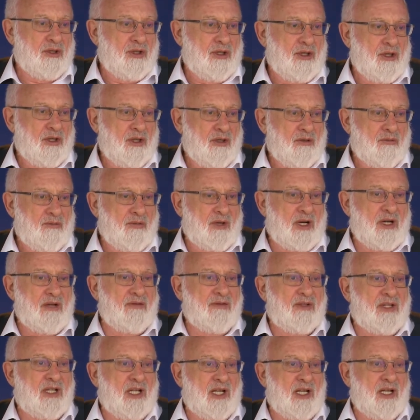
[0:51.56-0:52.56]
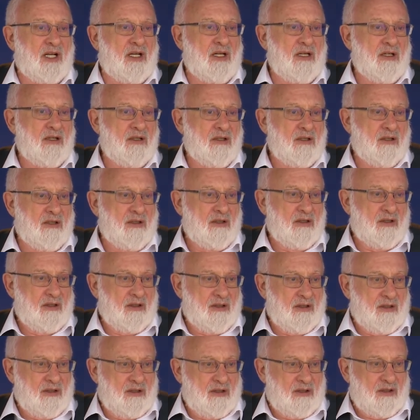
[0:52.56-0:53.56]
that there's light, you remove the partition,
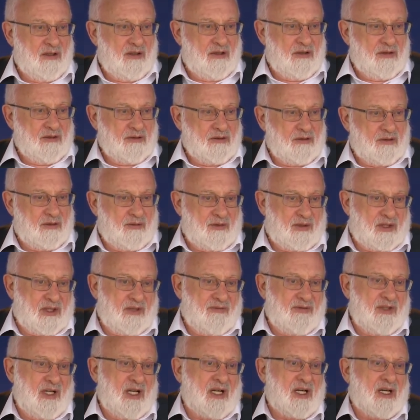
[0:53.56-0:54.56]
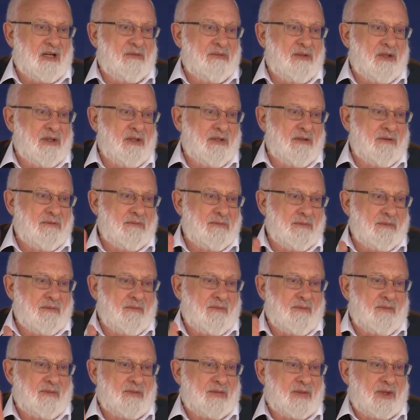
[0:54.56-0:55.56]
there's no light, there's darkness. What's the
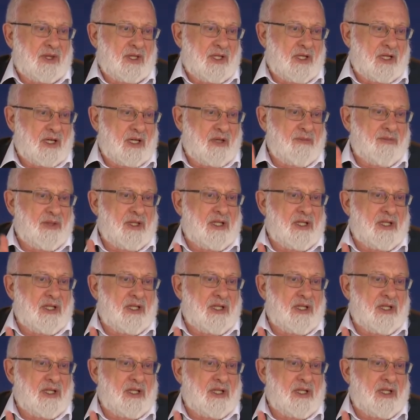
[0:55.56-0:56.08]
difference? I